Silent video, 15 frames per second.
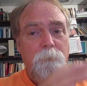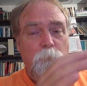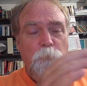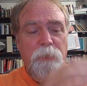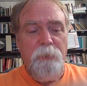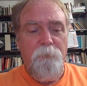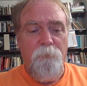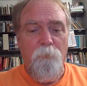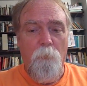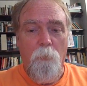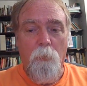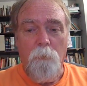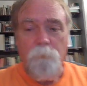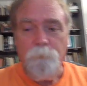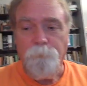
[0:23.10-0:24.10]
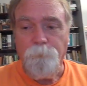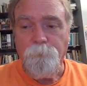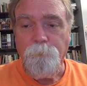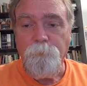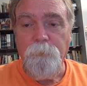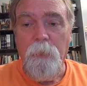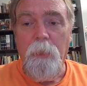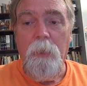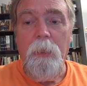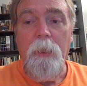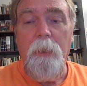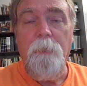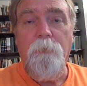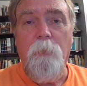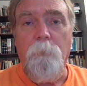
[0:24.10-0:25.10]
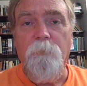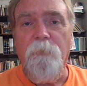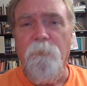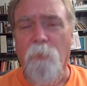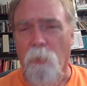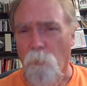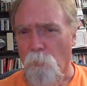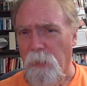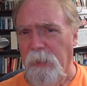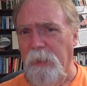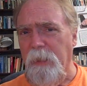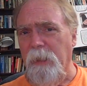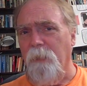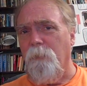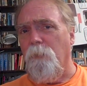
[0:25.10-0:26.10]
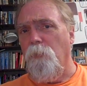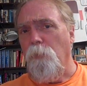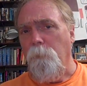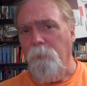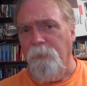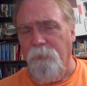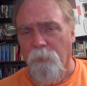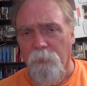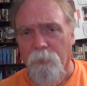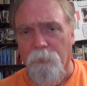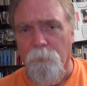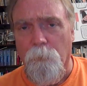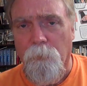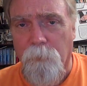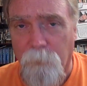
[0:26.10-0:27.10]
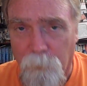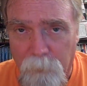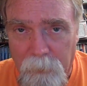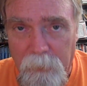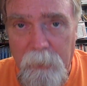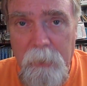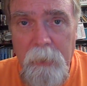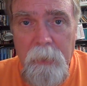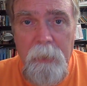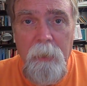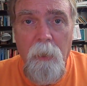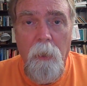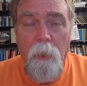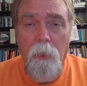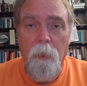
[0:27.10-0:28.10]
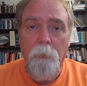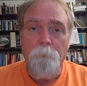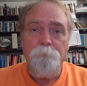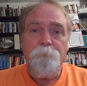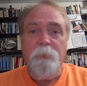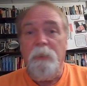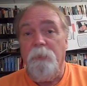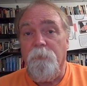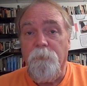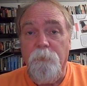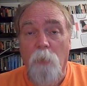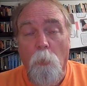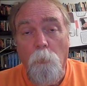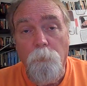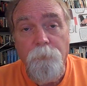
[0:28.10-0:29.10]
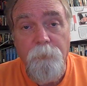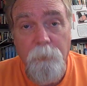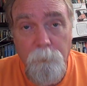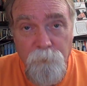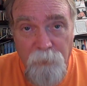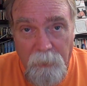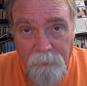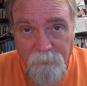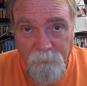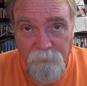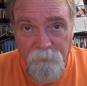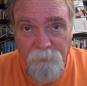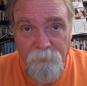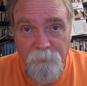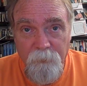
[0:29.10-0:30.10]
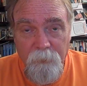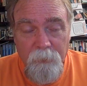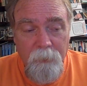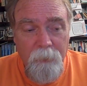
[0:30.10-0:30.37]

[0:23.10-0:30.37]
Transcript: Week 4, in terms of our reading, and the new material that we're doing is goals and objectives.